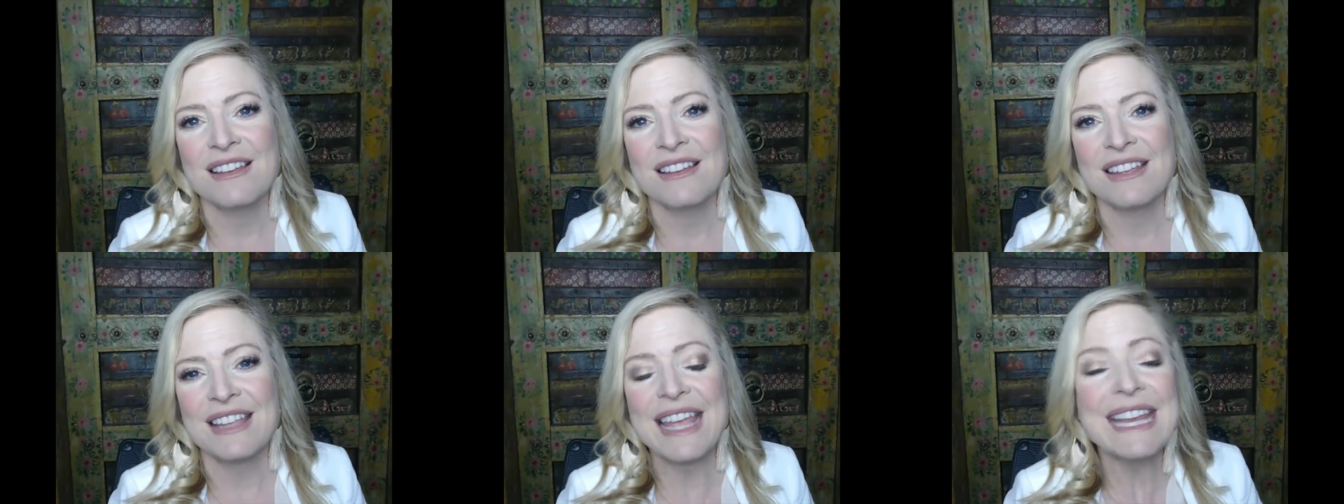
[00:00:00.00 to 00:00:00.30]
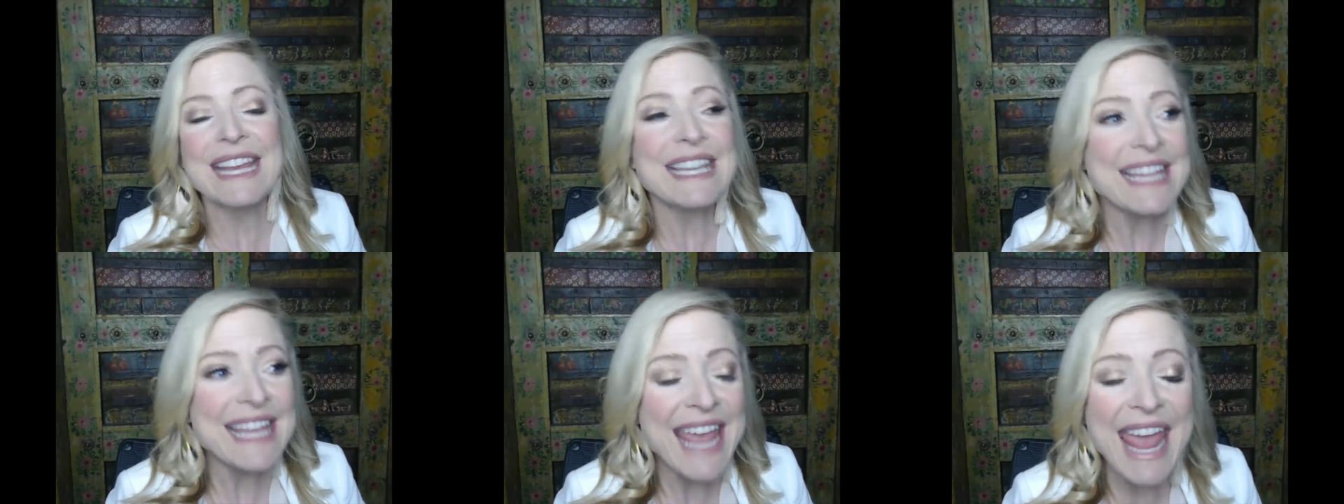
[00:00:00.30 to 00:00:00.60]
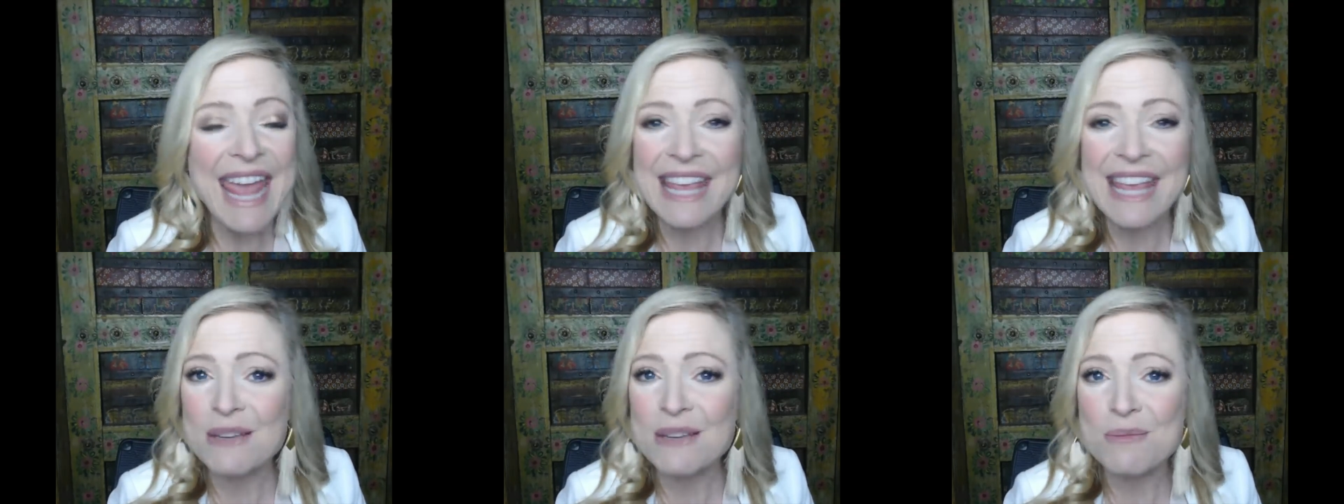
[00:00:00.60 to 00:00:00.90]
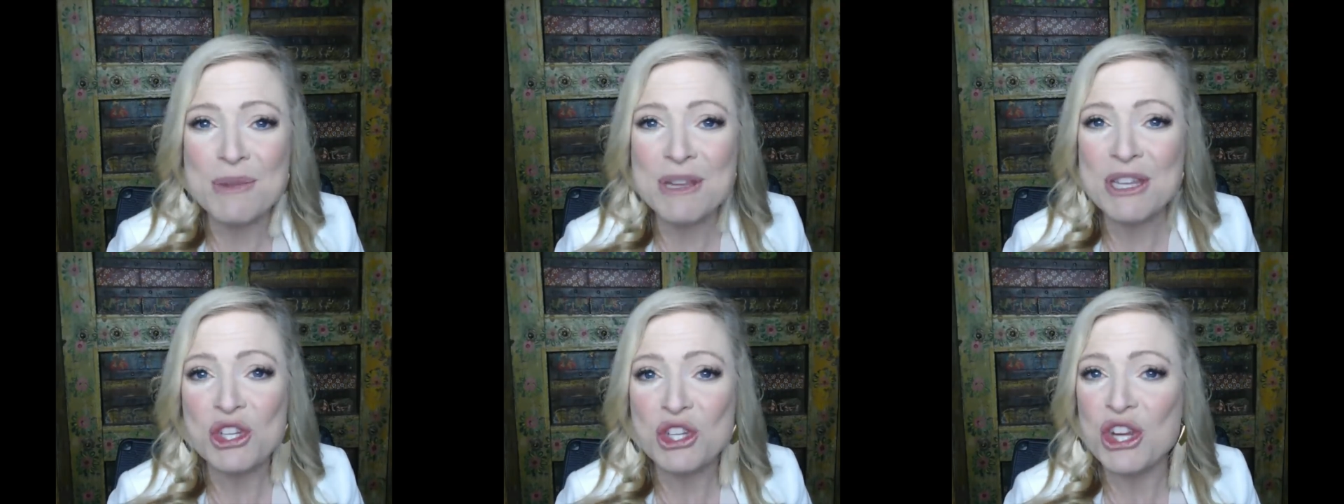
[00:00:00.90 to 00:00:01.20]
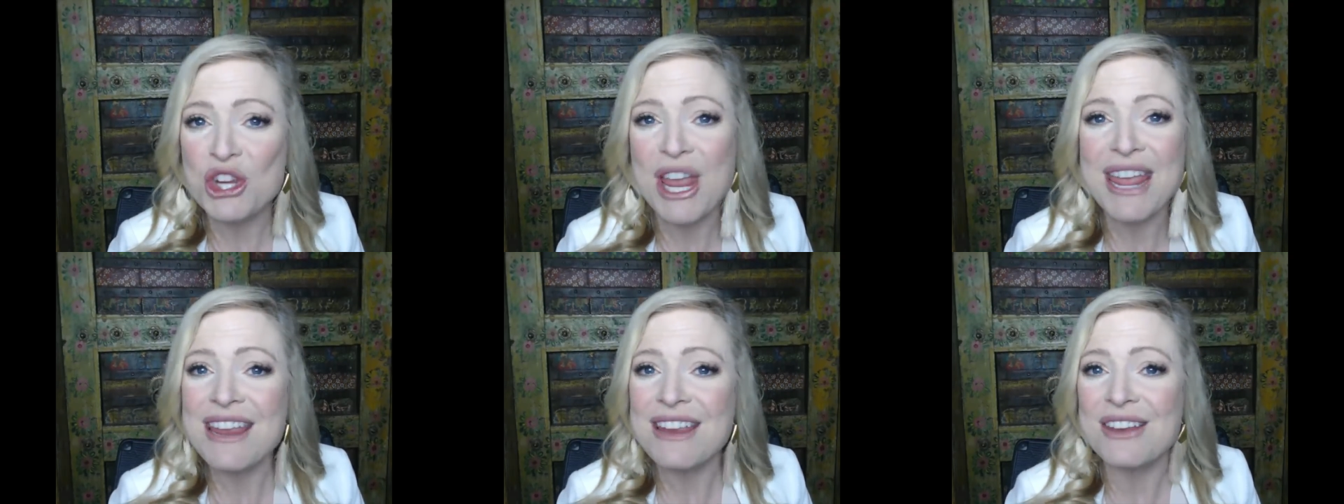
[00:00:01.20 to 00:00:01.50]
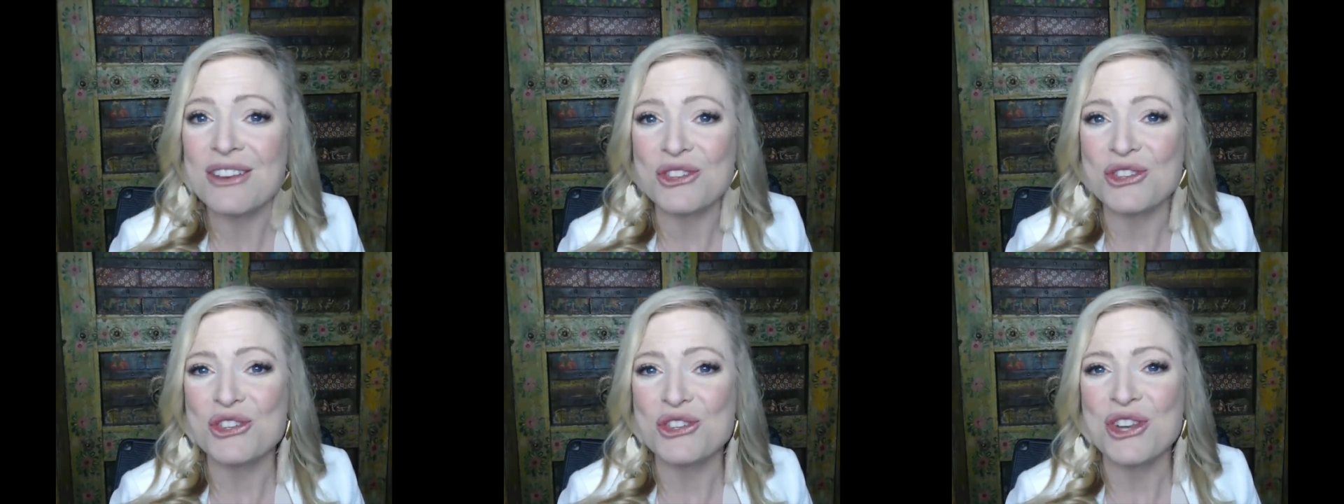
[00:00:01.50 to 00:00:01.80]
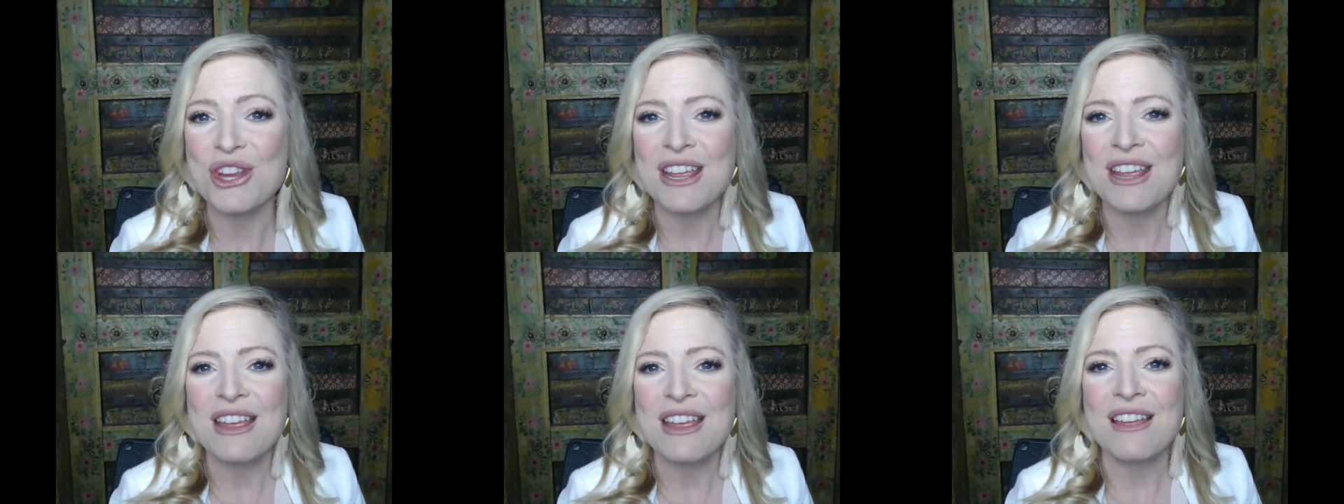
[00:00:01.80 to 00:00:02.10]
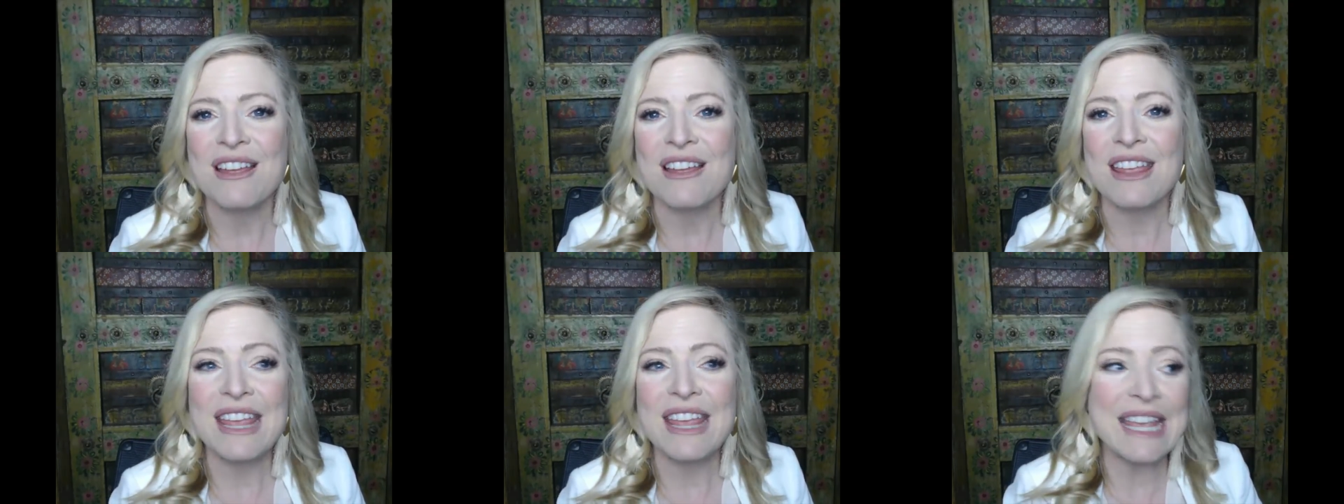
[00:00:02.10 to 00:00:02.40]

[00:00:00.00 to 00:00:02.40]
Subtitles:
It can't be changed. It